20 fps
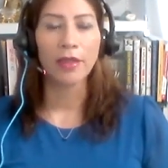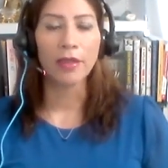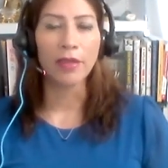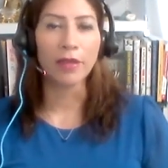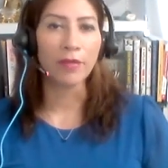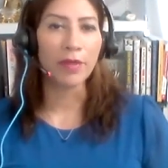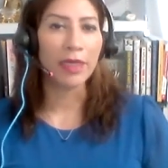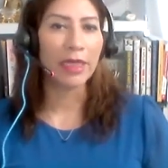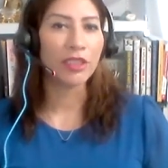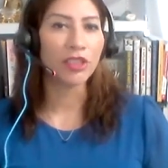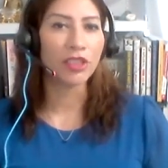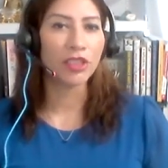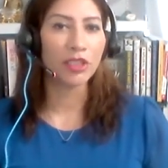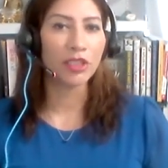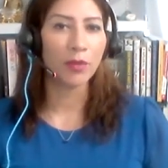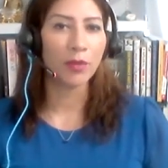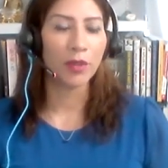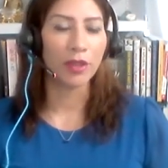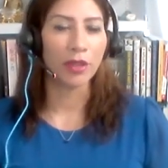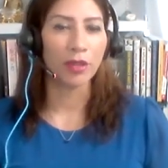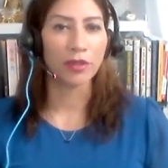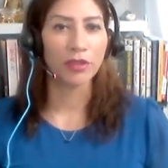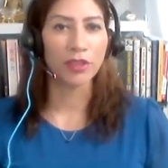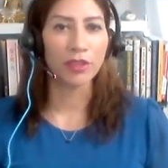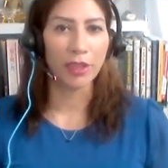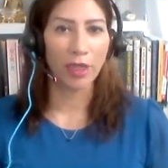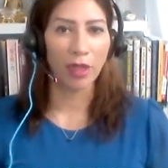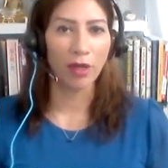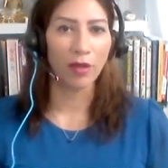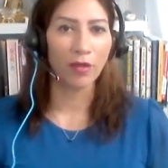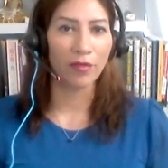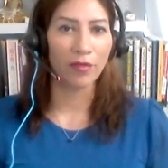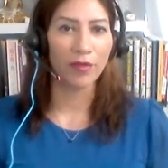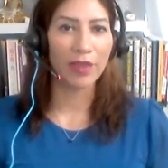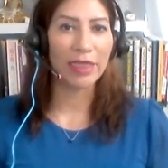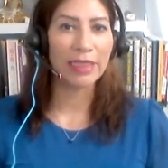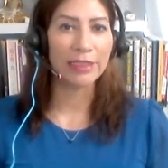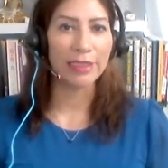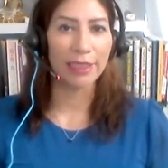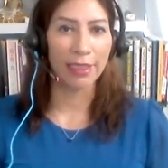The relationship with yourself
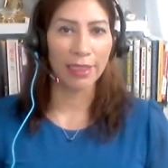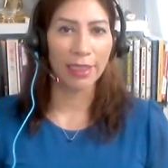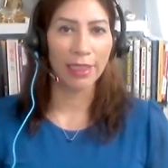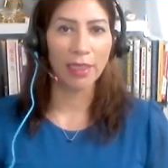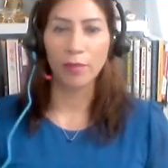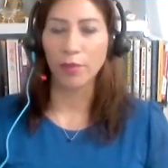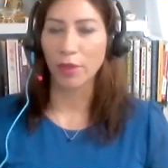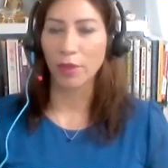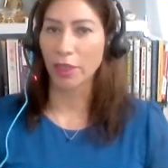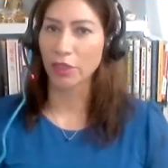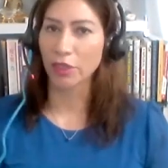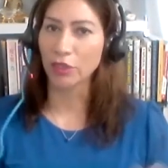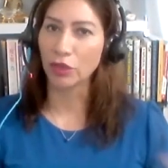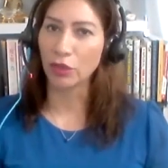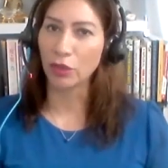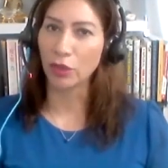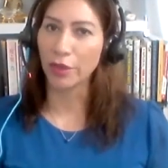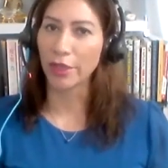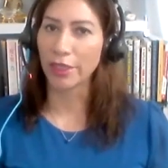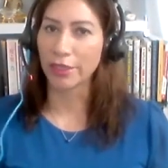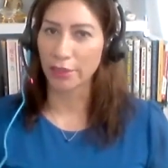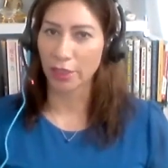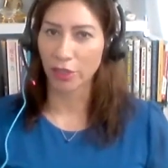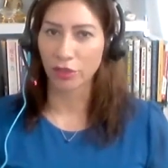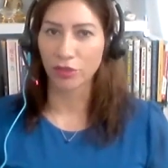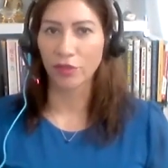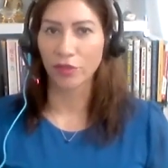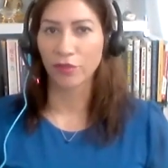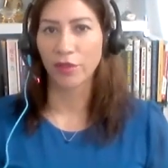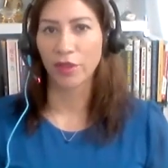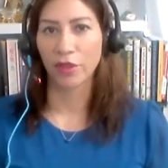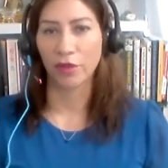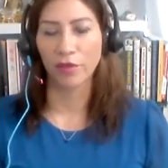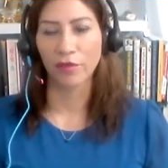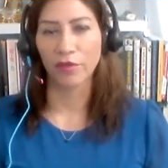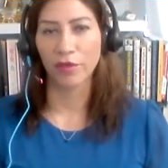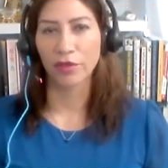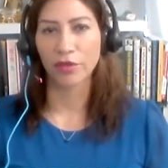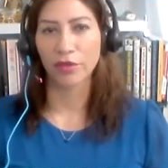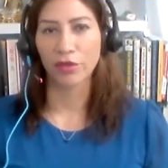is the key because you are the center of the
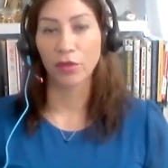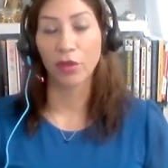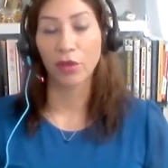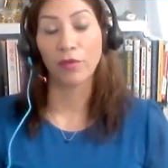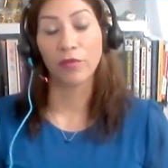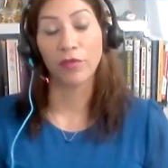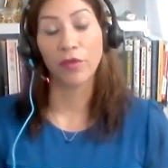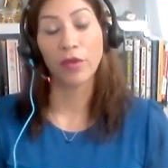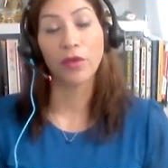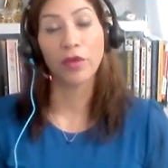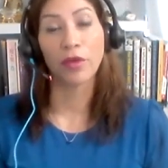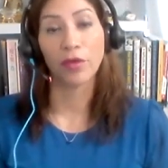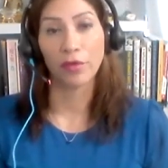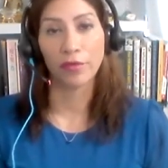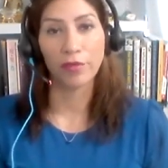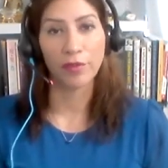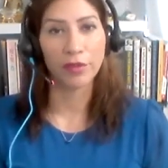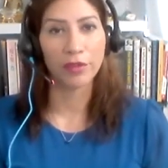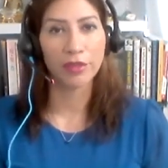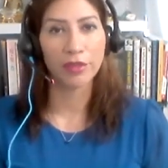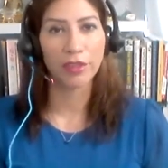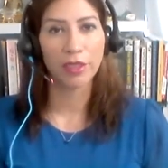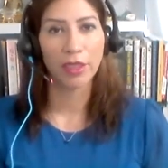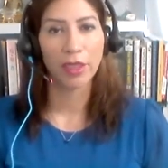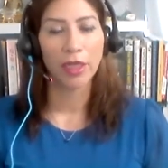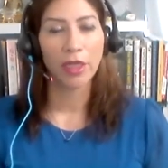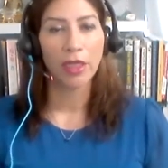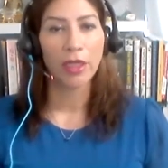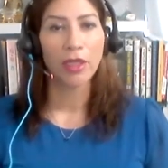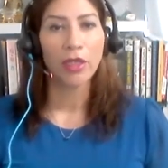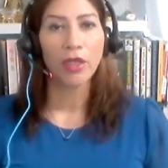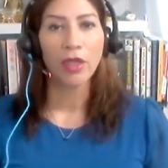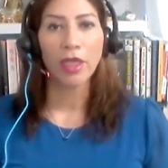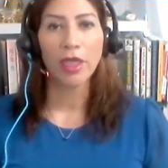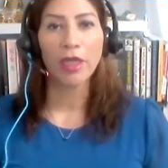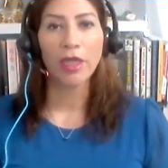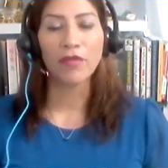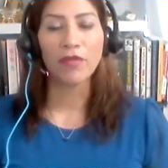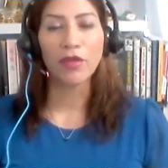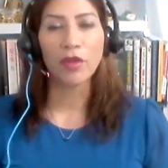universe, of your universe.
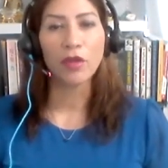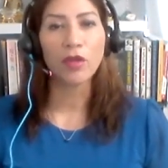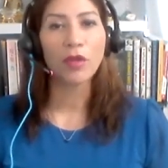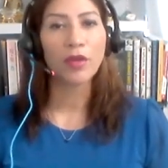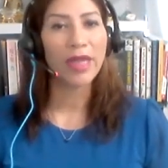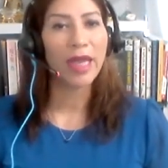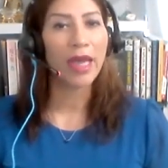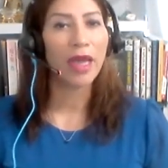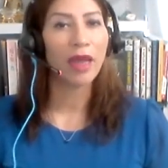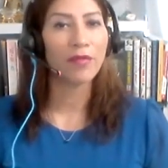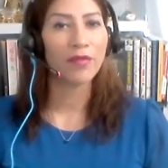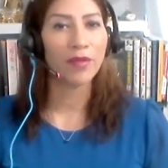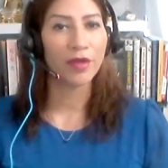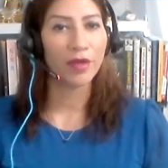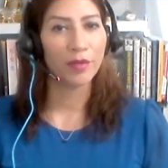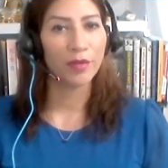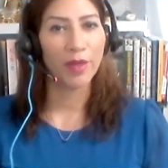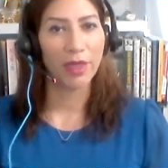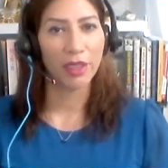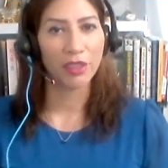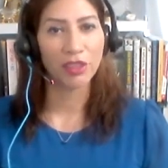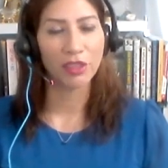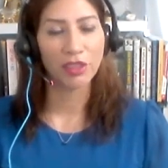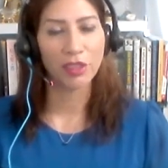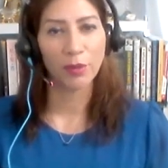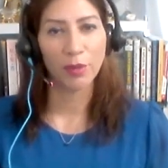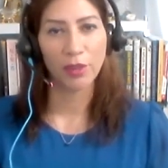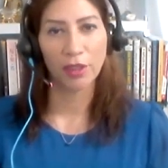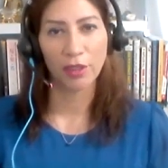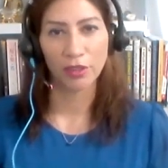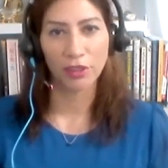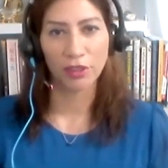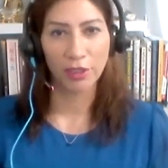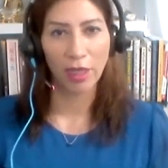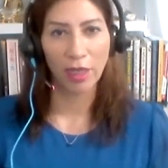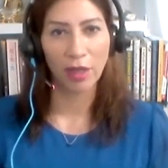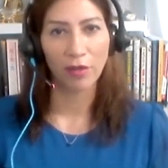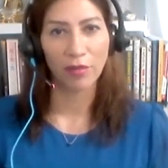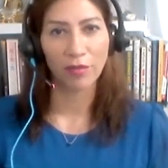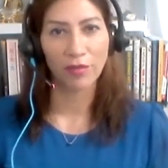If you don't have a good relationship with
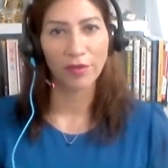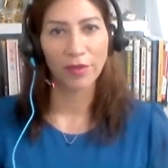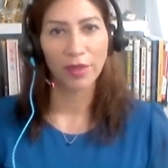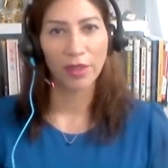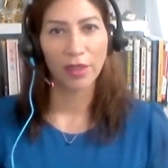yourself,